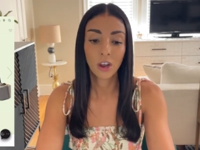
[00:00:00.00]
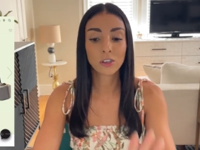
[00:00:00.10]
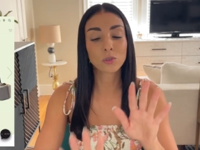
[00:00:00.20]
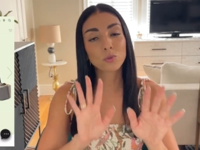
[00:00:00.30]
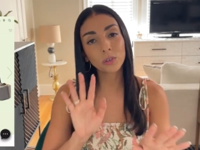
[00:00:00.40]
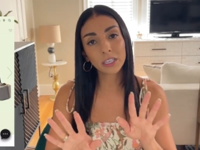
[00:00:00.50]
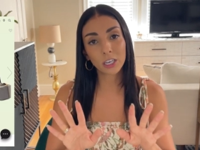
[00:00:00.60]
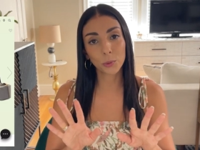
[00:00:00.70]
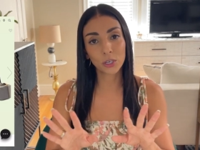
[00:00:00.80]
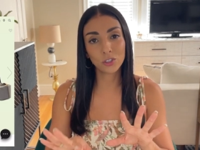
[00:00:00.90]
So it's really
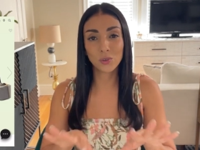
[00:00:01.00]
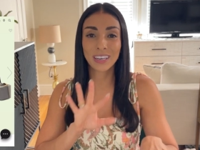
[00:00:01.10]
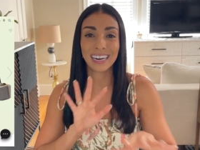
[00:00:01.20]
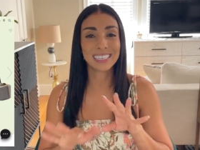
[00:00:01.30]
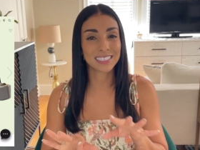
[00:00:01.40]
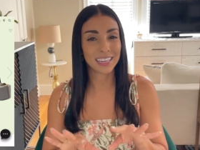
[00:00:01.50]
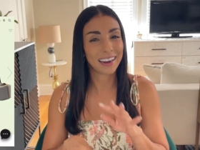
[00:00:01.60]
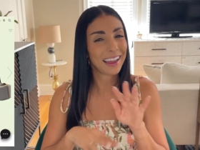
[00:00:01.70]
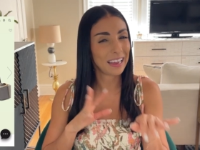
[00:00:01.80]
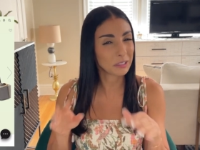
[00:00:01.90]
good because you can kind of decide
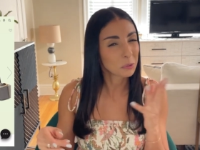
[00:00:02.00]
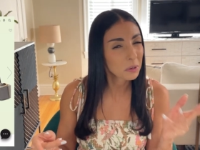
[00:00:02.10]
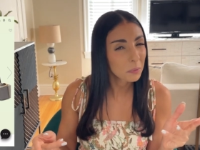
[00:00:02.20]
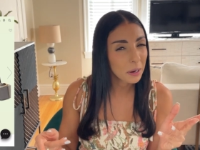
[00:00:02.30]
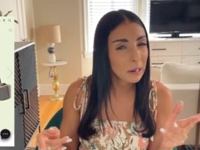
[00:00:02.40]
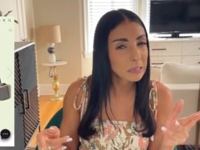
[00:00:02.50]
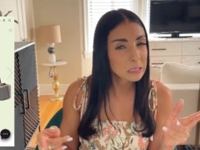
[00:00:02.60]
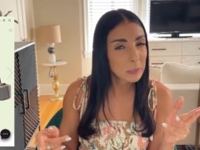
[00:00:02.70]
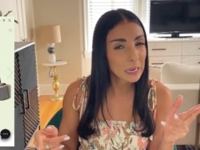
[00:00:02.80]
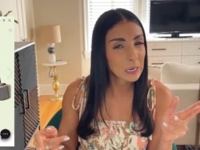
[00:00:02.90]
how you wanna wear this
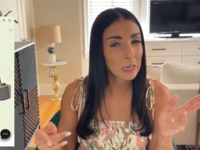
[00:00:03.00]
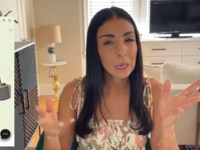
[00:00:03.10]
bag.